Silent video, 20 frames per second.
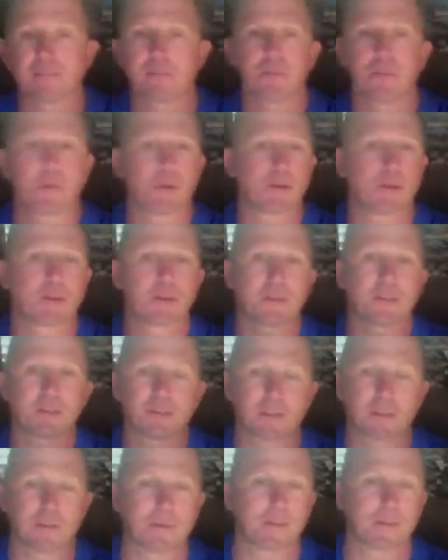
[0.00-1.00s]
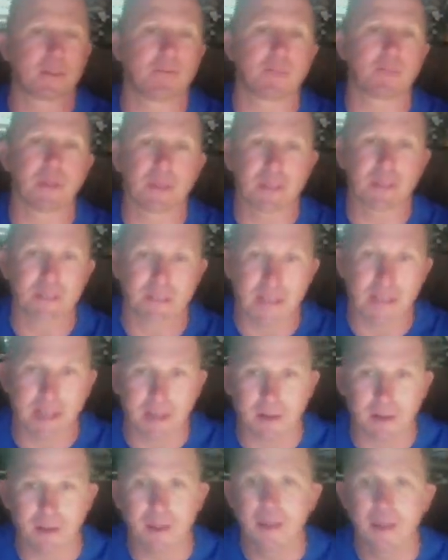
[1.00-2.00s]
a purchase agreement, the bill of
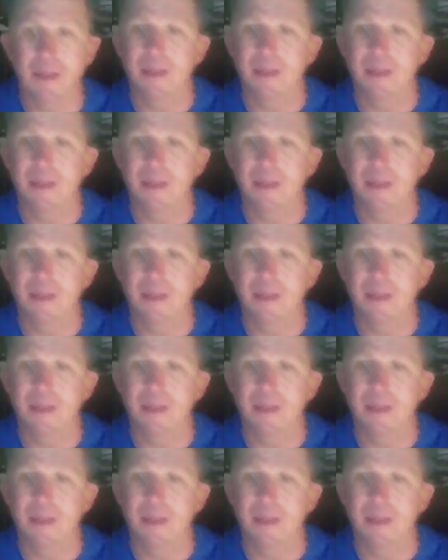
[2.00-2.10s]
sale.